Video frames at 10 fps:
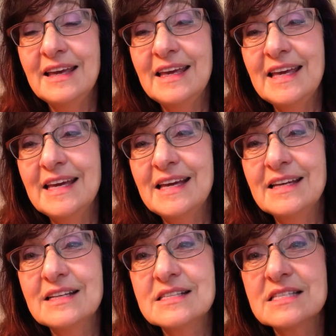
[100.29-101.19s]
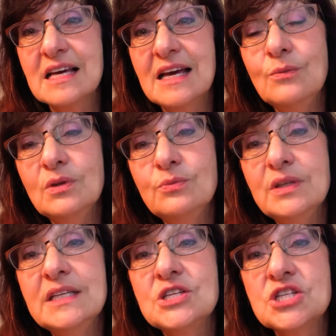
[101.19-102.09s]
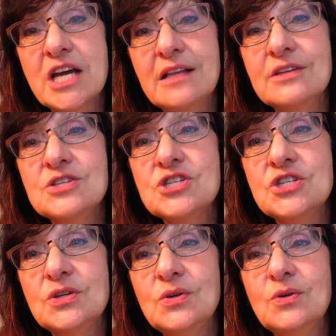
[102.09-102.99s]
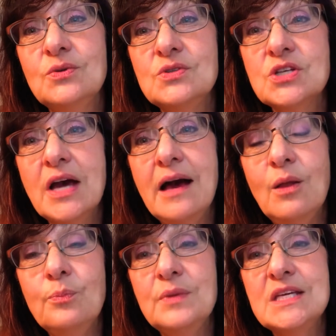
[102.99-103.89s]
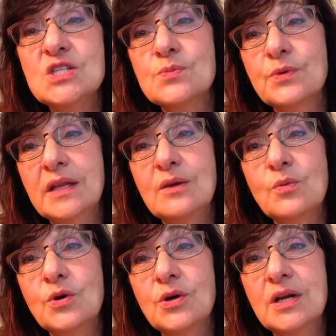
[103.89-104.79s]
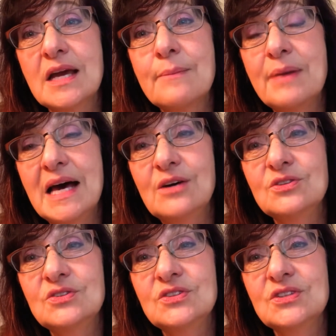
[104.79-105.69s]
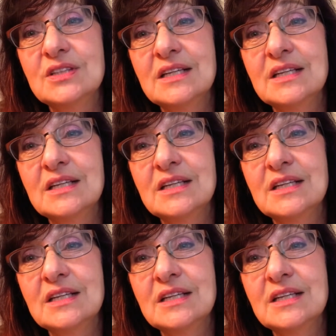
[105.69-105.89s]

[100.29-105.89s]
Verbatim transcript: And I will really challenge you to help me spread the word about